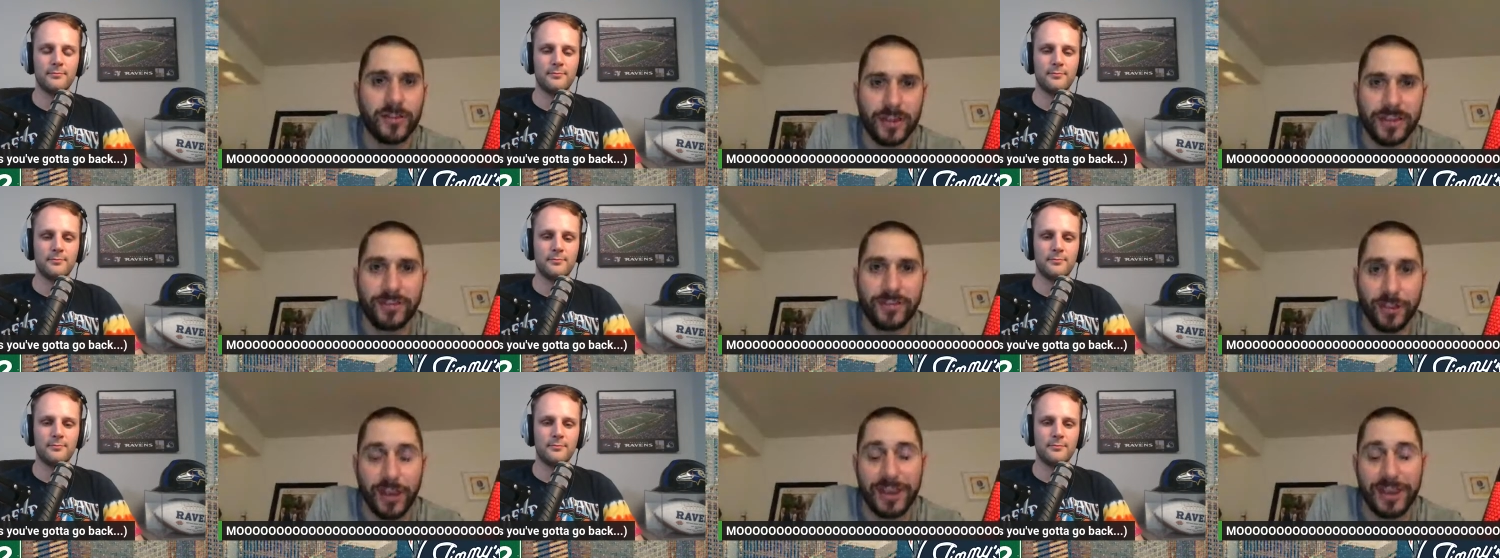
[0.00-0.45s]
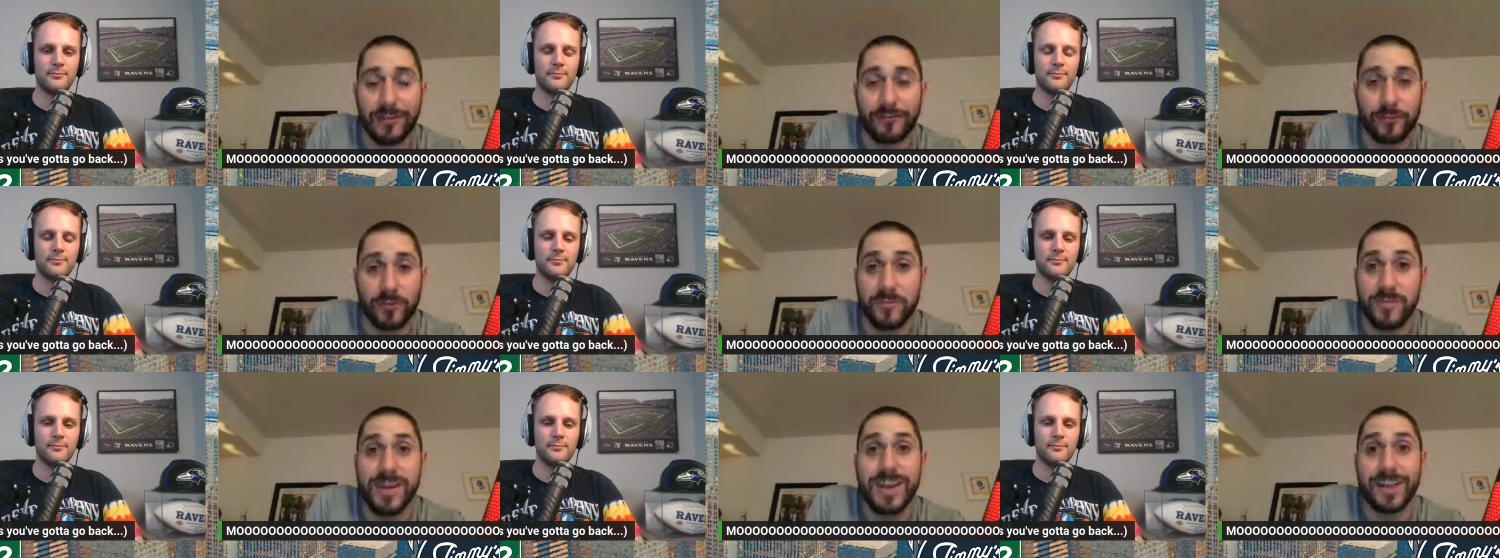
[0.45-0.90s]
Speaker 1: It, again,
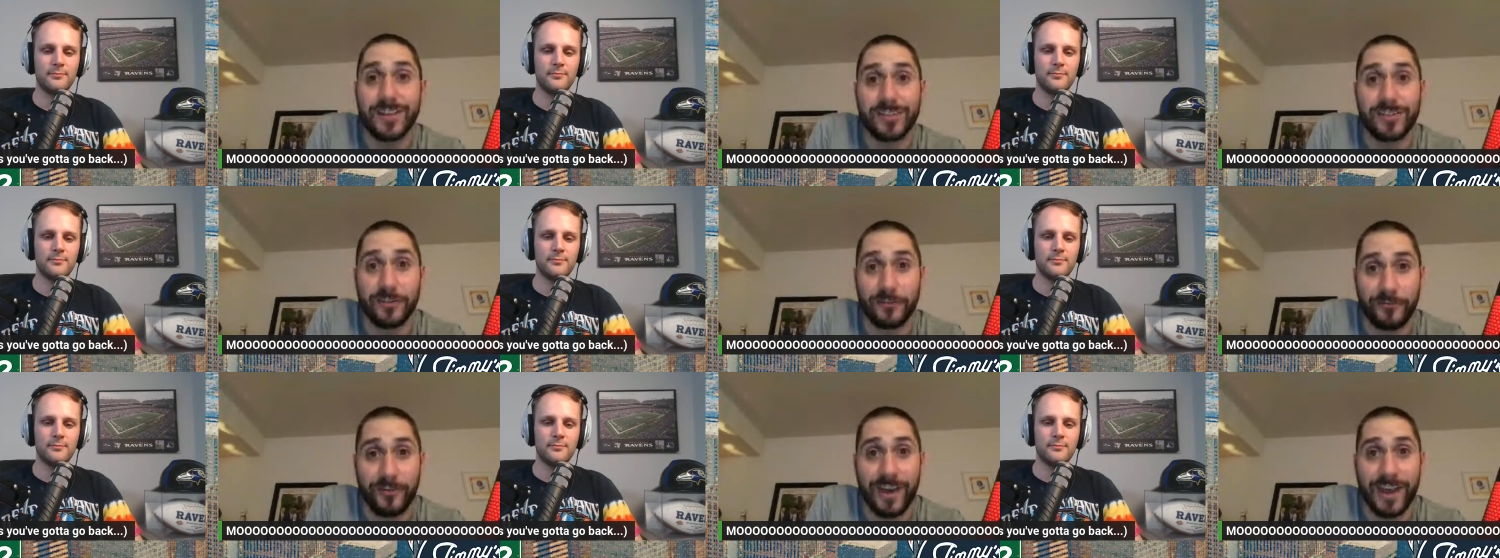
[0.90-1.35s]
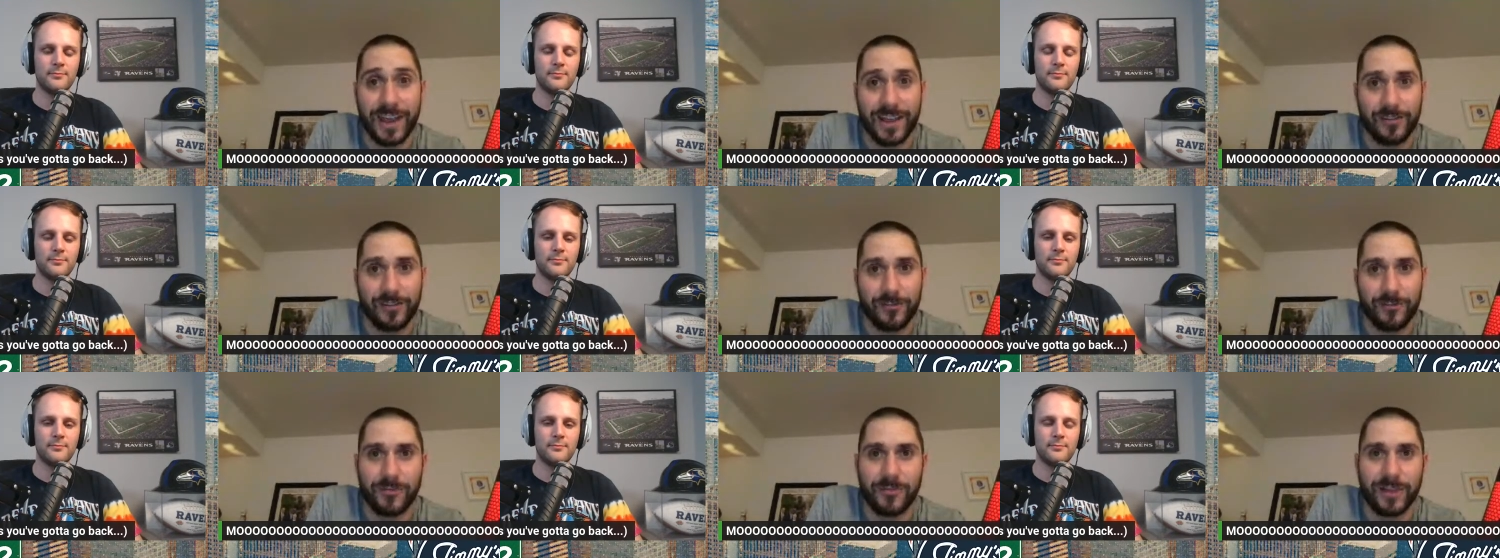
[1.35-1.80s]
for me, it's the
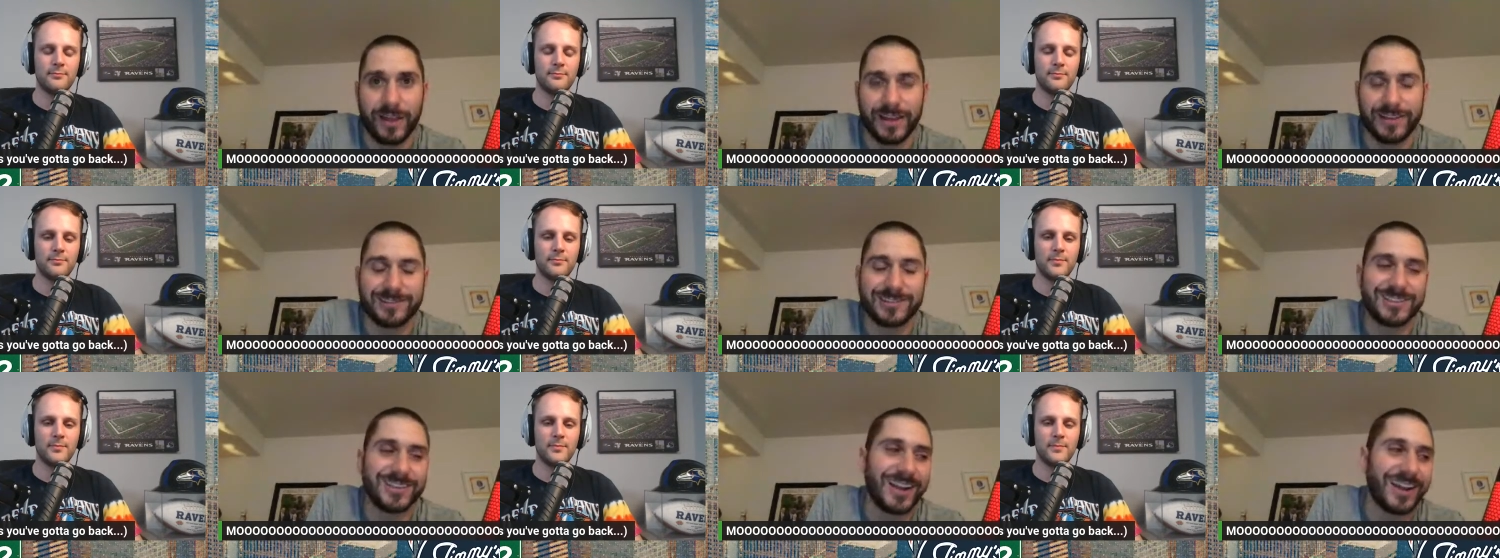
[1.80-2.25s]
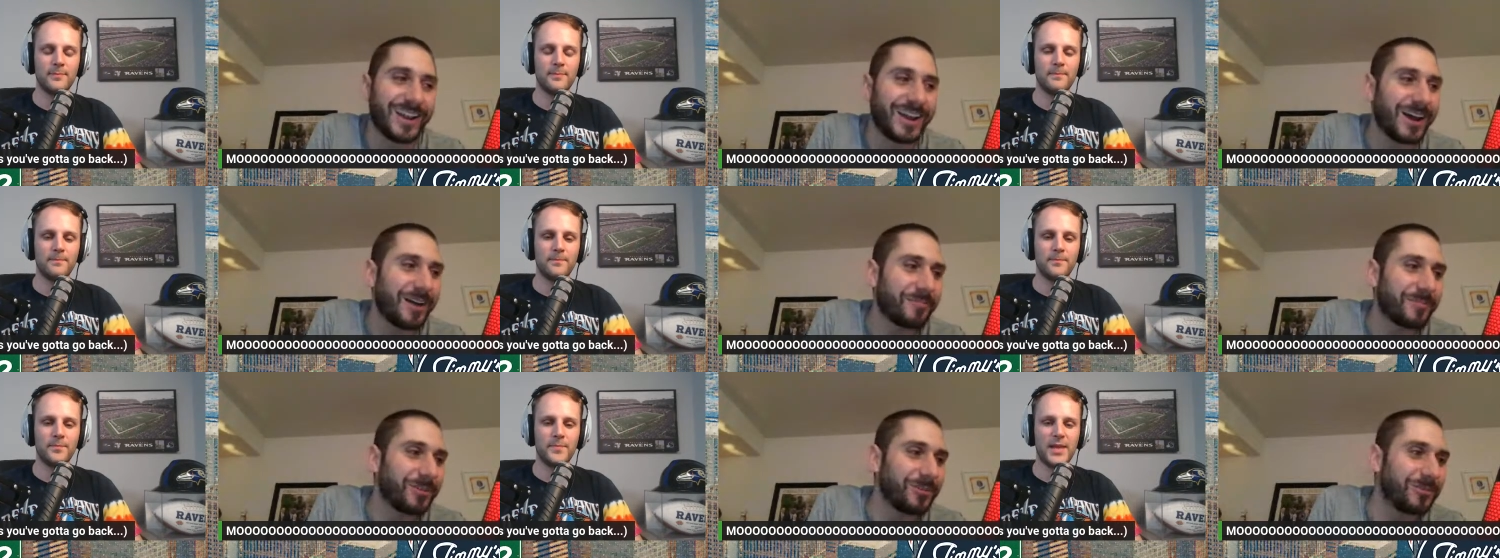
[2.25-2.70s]
fans where I'm like, shut
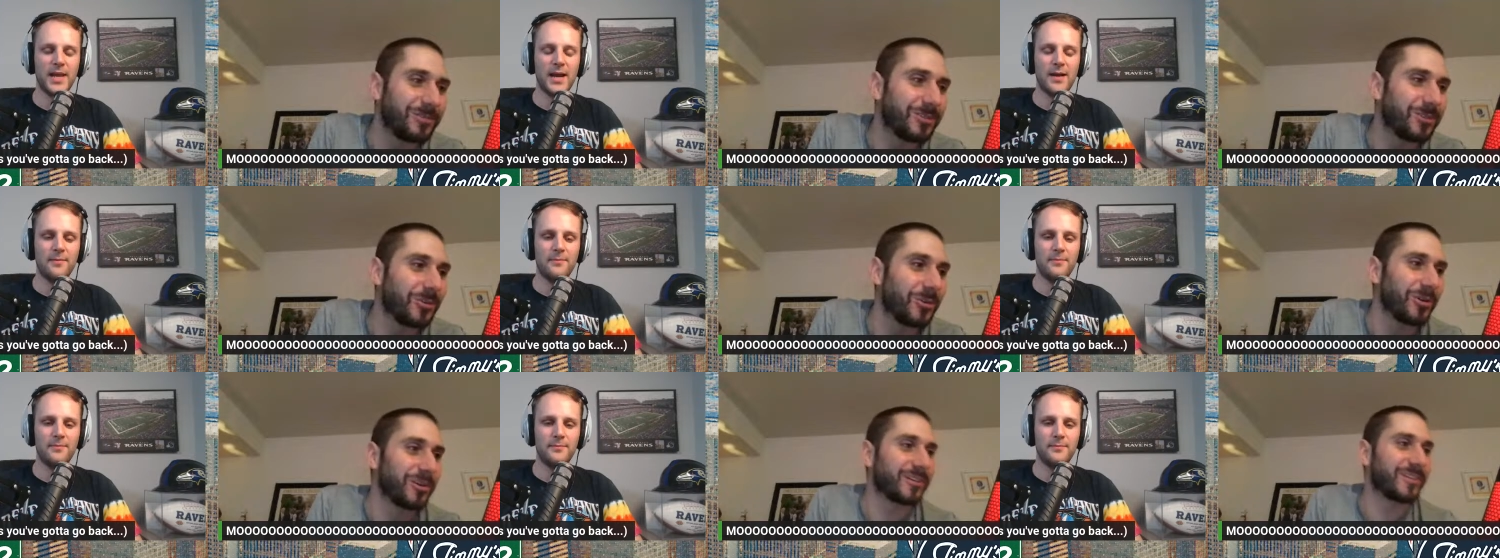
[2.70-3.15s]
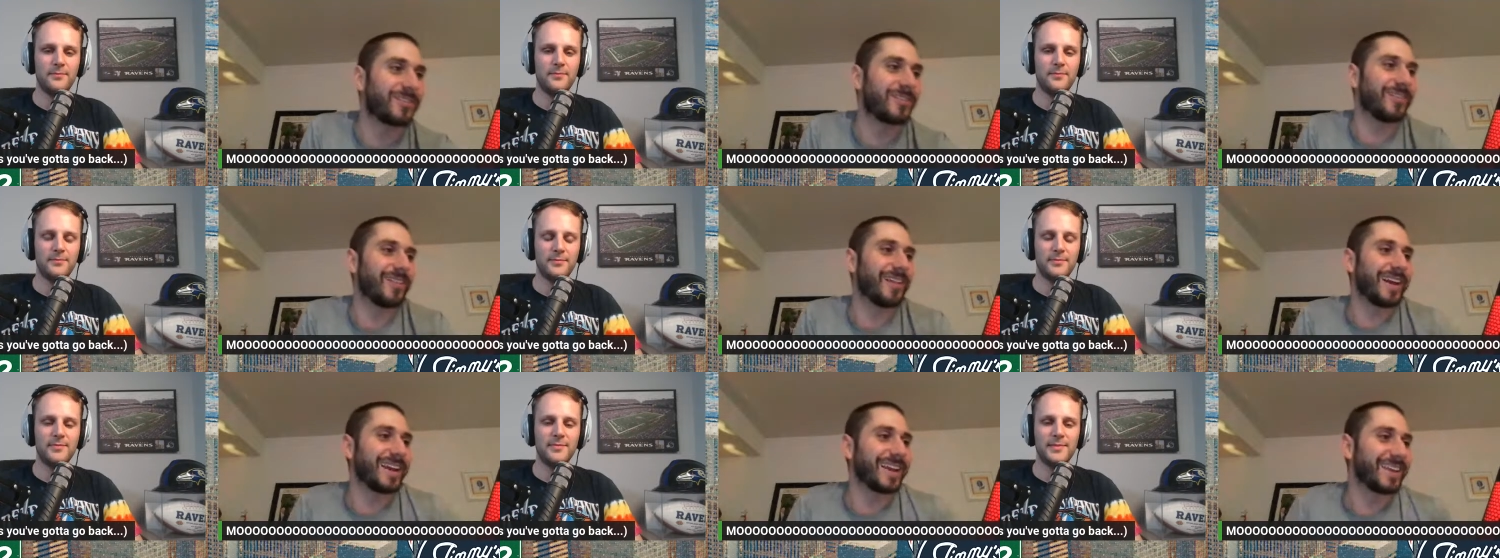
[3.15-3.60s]
up, you dorks.
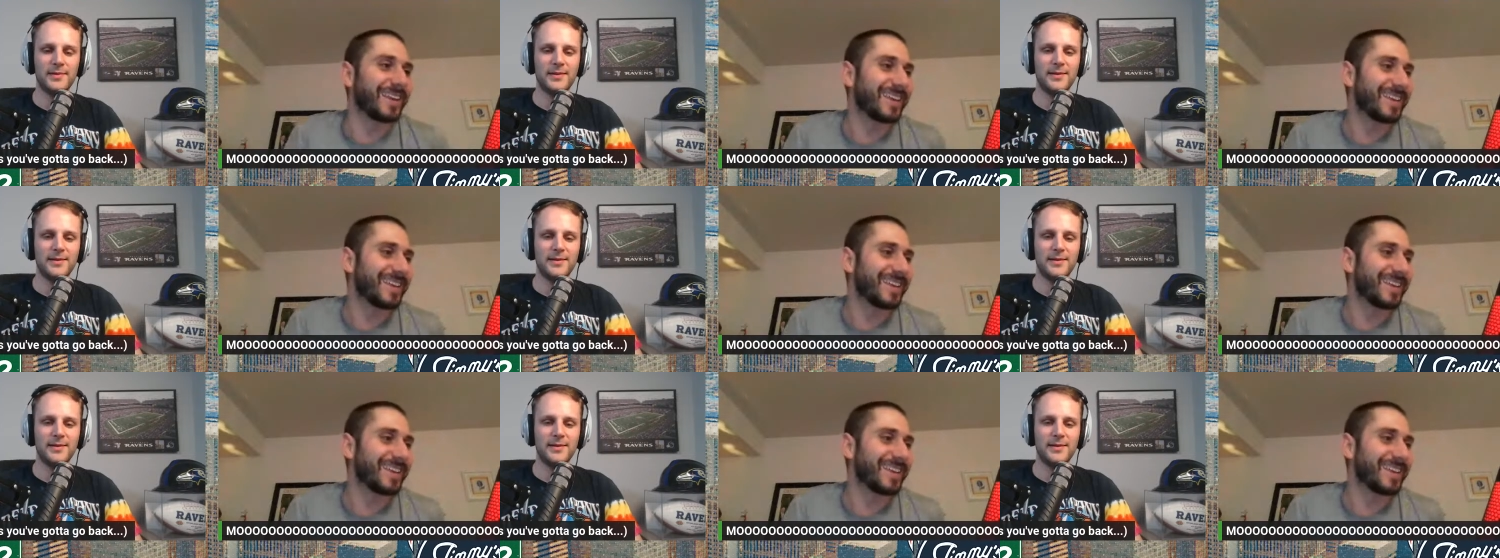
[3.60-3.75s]
Like